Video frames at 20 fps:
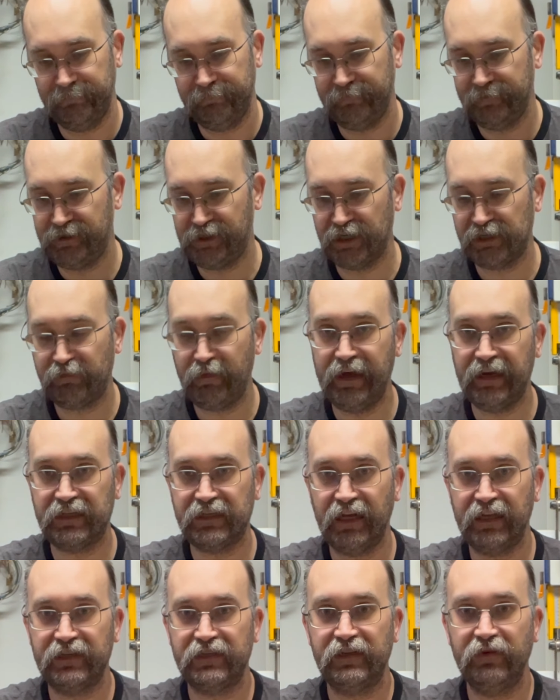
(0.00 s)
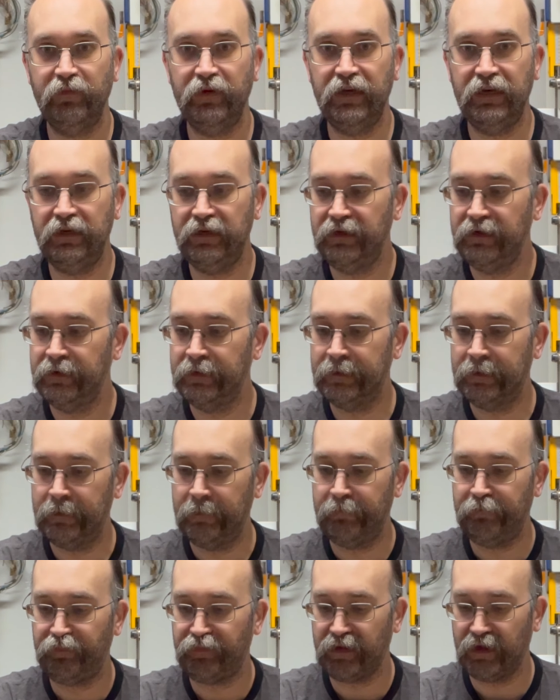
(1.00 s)
Just makes sense to me.
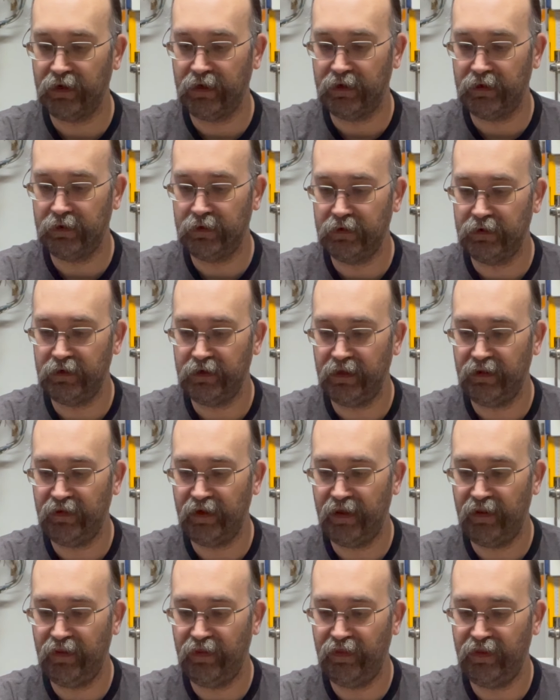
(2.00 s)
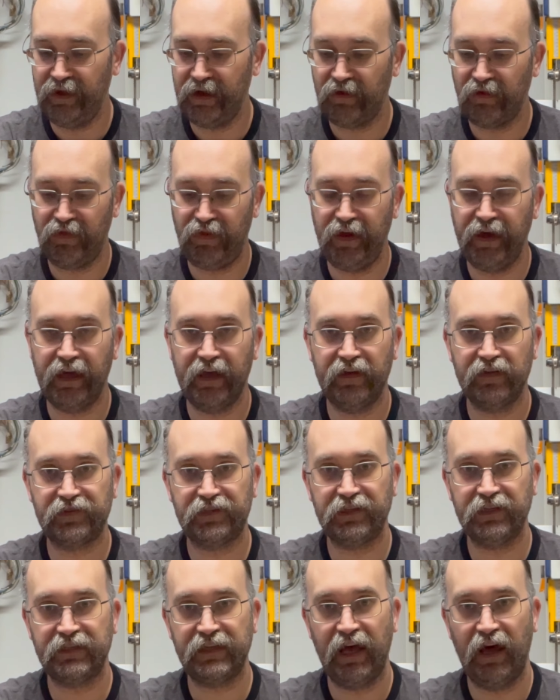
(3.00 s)
And then the other thing
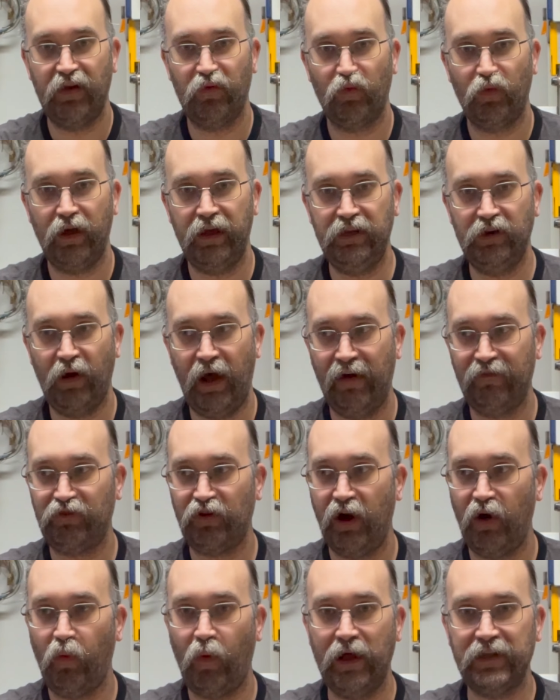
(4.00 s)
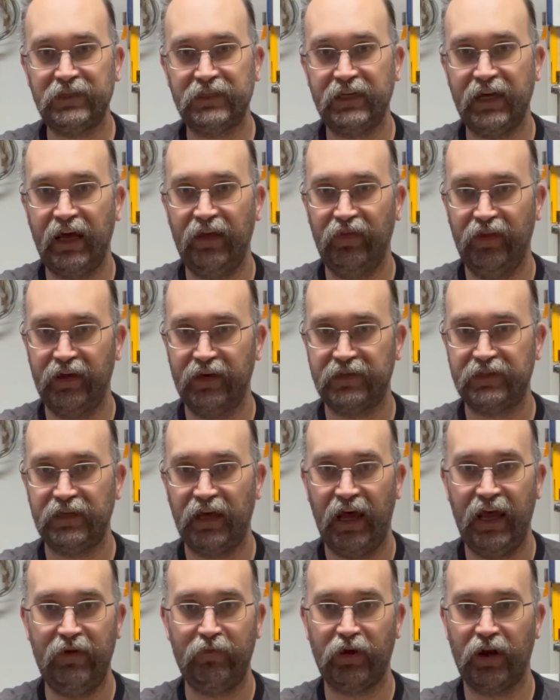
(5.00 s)
is that, after I wet sand this,
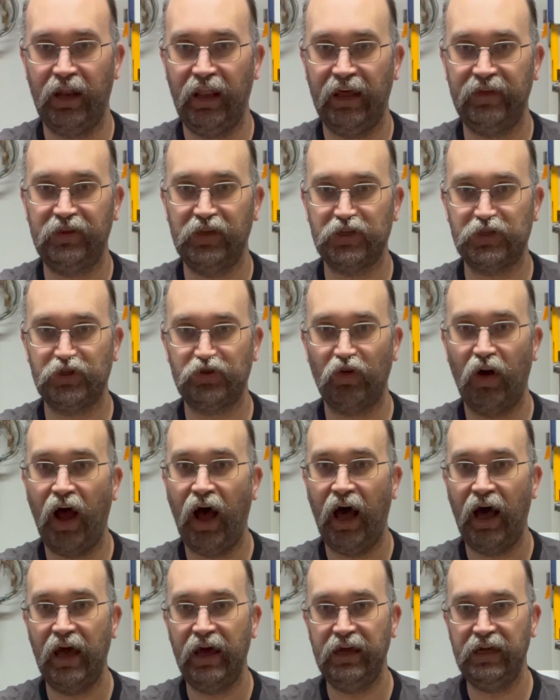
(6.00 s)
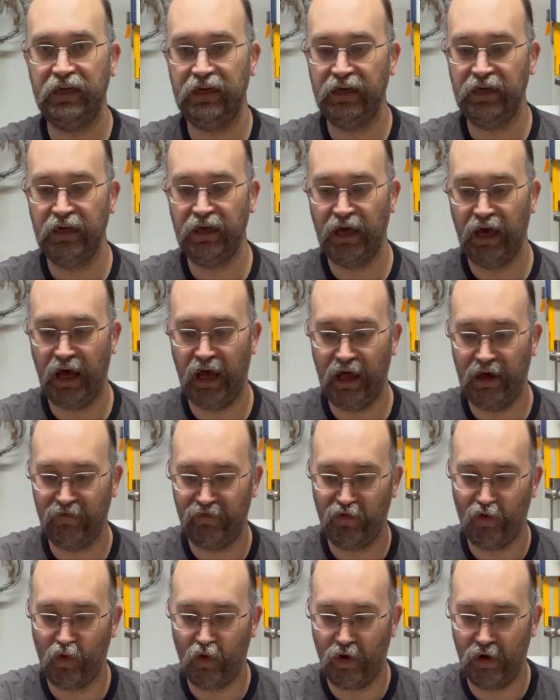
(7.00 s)
I am going to let this dry
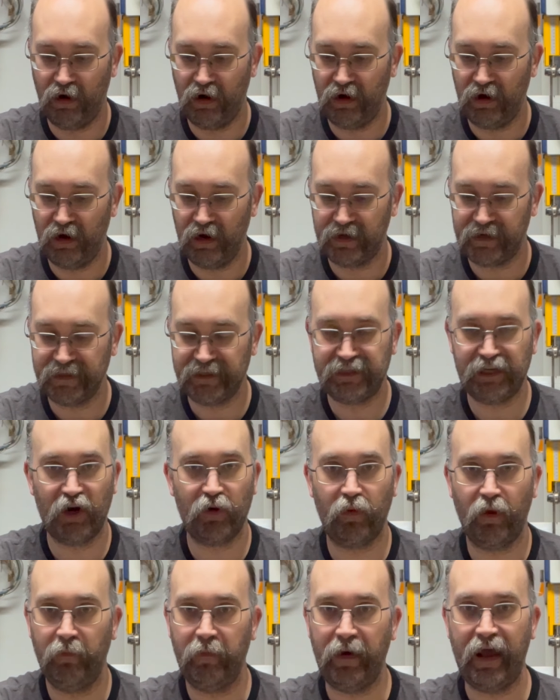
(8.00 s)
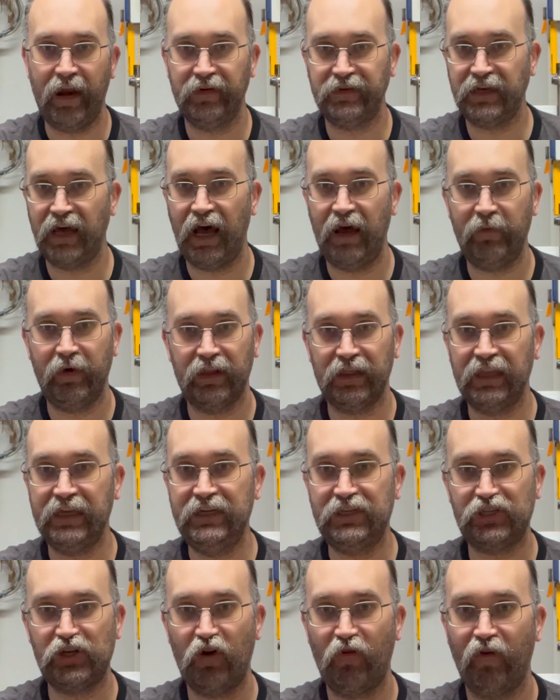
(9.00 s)
for a considerable amount of time, at
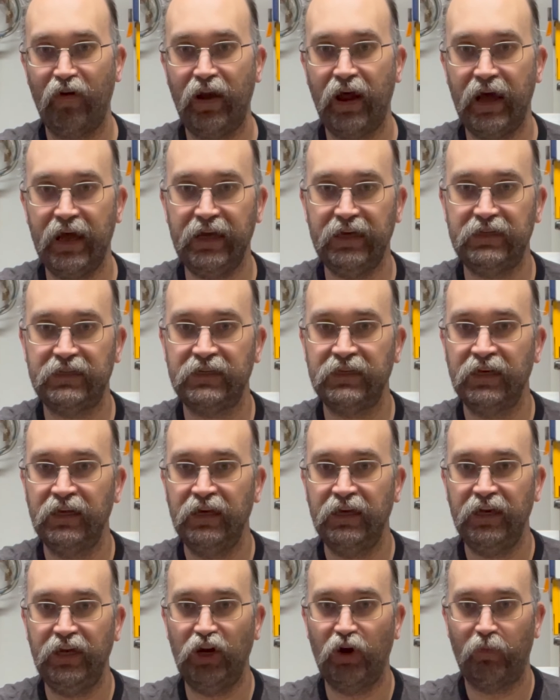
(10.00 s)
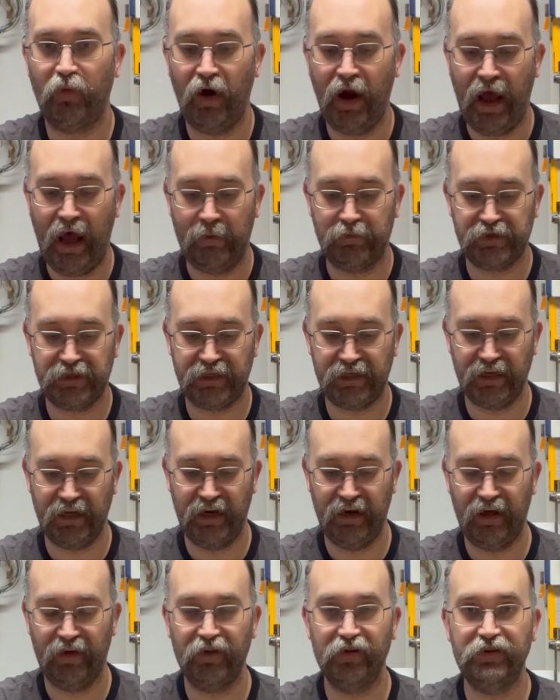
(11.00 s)
least overnight, perhaps
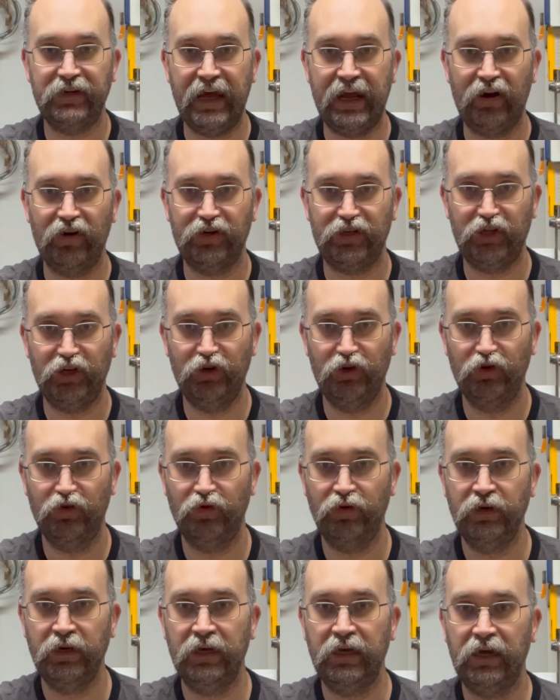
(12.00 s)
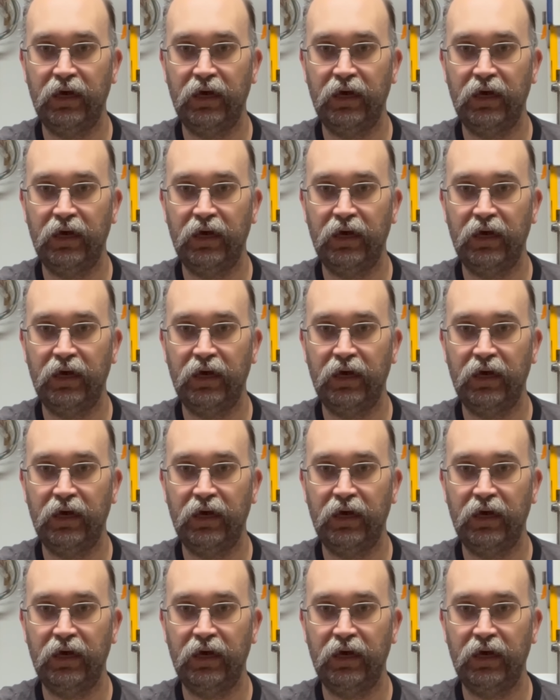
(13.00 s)
another day or two.